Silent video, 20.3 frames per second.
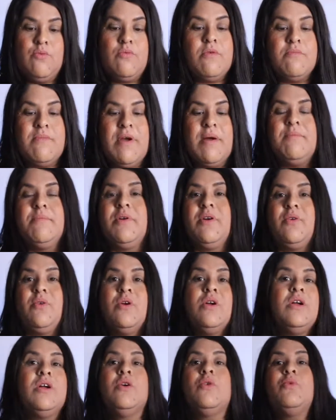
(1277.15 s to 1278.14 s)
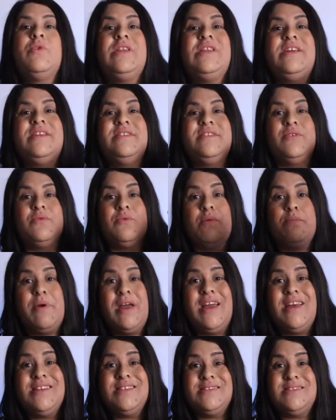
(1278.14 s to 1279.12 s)
Remember, we need to
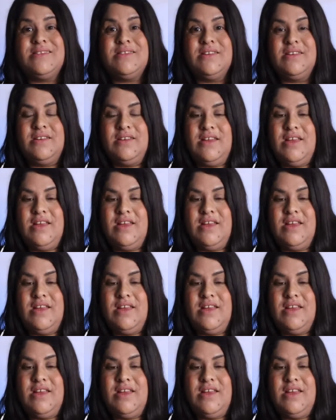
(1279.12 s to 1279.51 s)
repent,